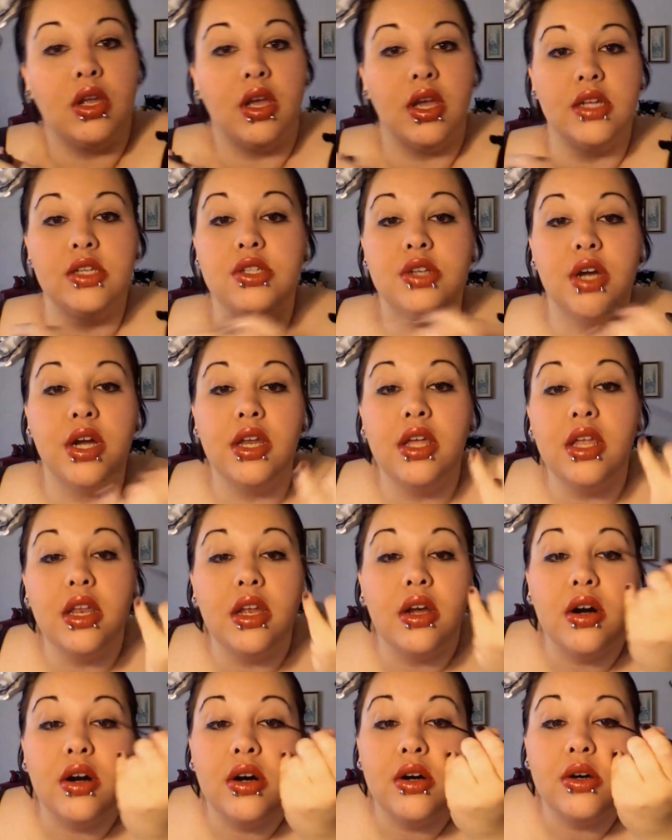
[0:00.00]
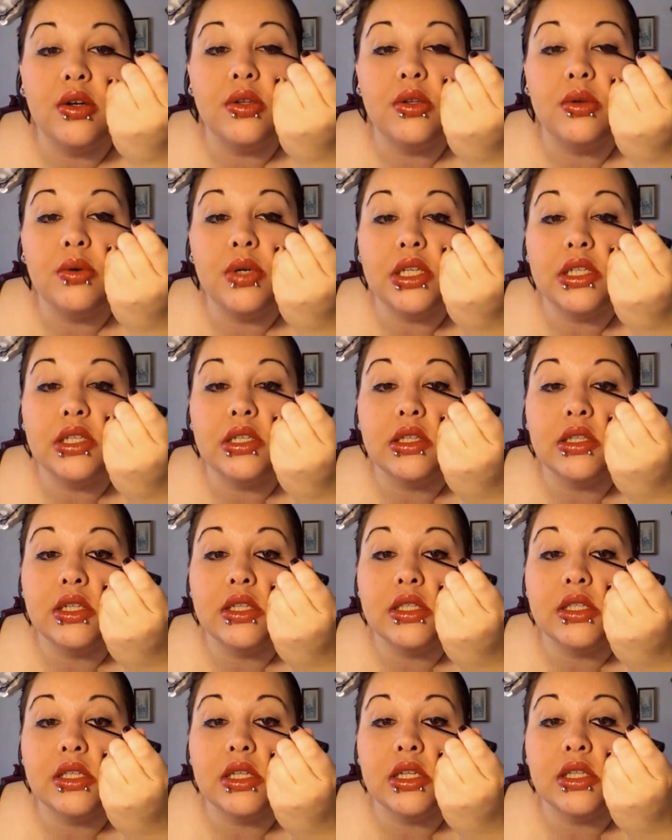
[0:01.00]
And try to get it all the way to
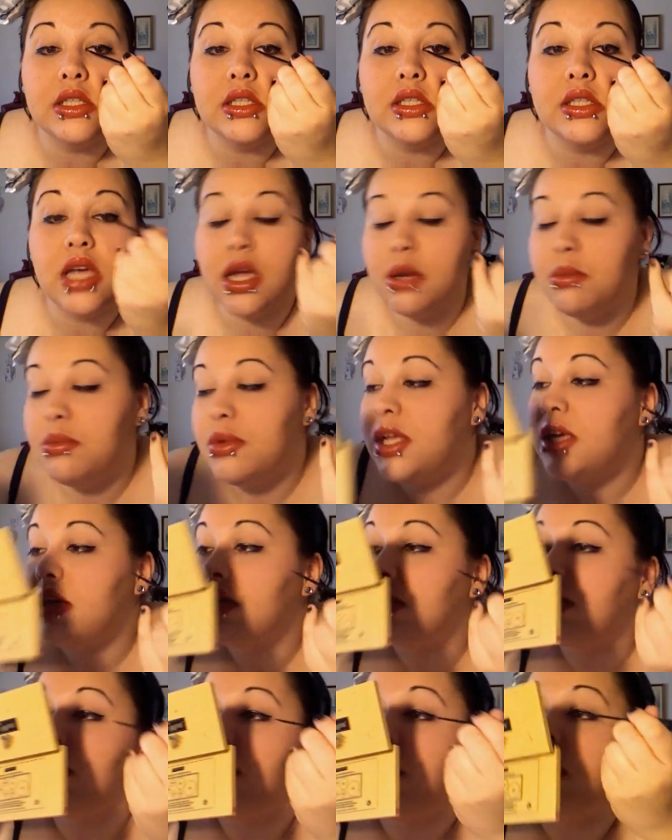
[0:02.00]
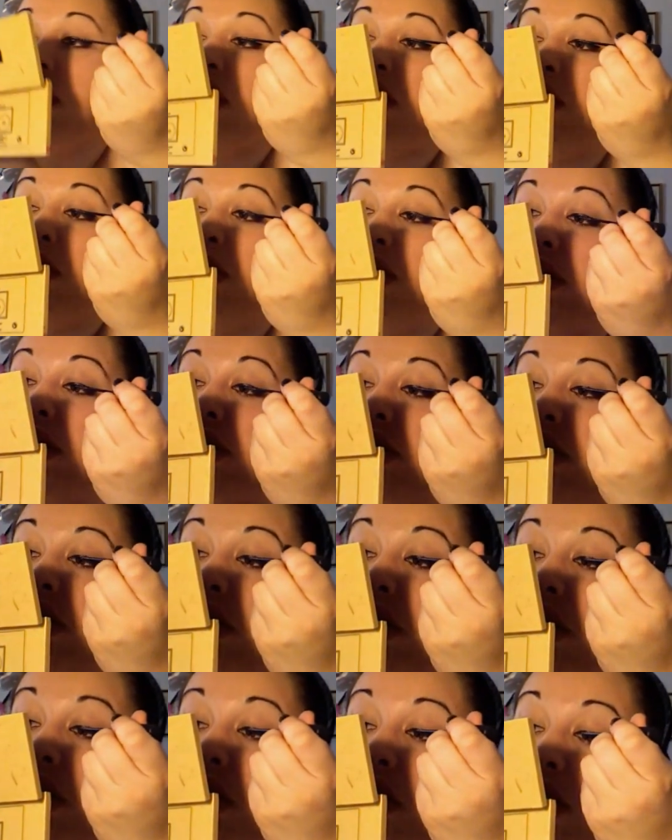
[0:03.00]
this inside piece right here where your
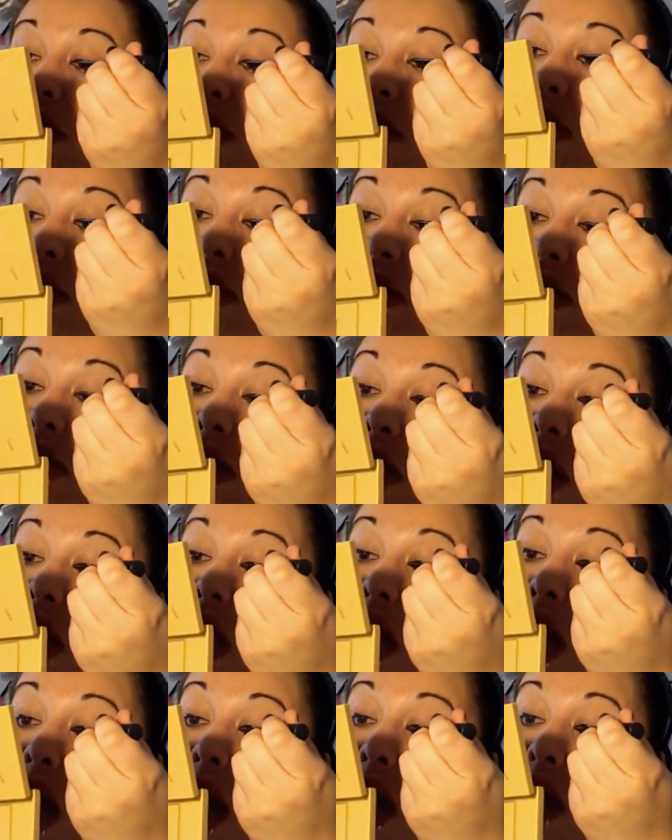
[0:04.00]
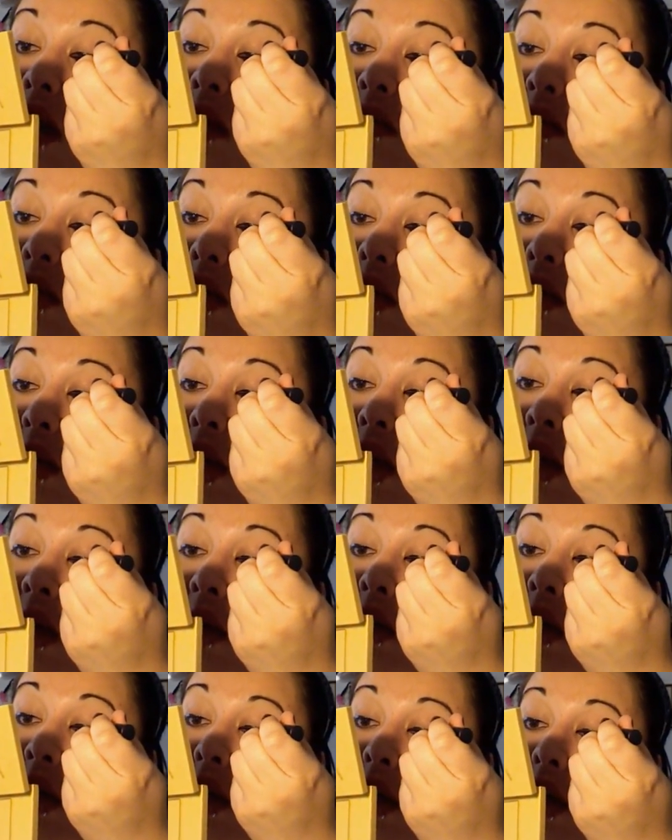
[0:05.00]
tear duct is. I even go
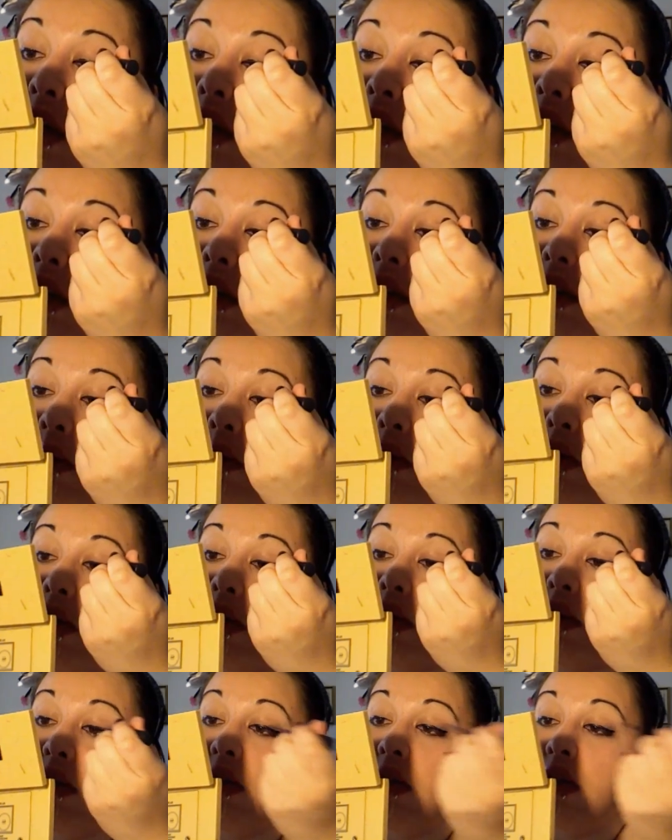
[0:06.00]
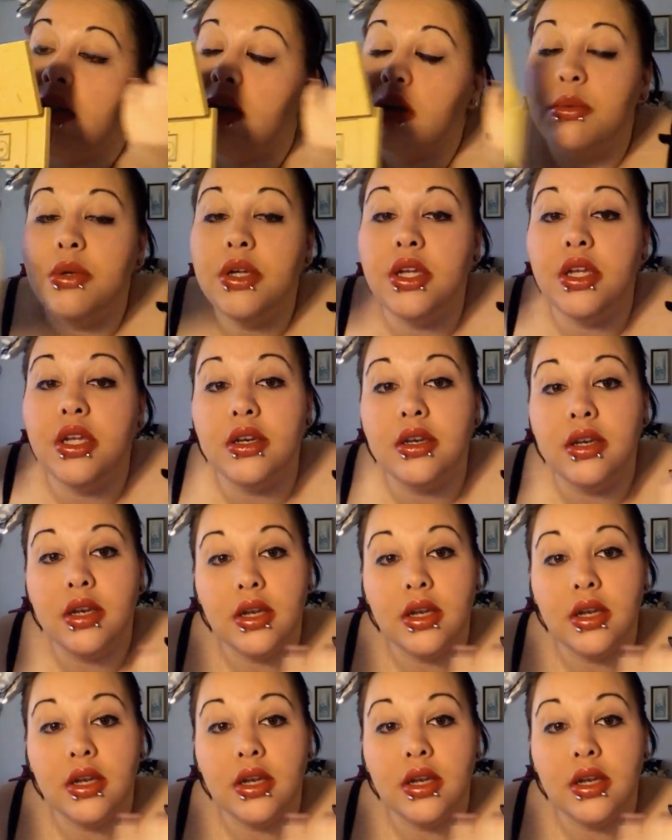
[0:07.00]
down in the tear duct a little bit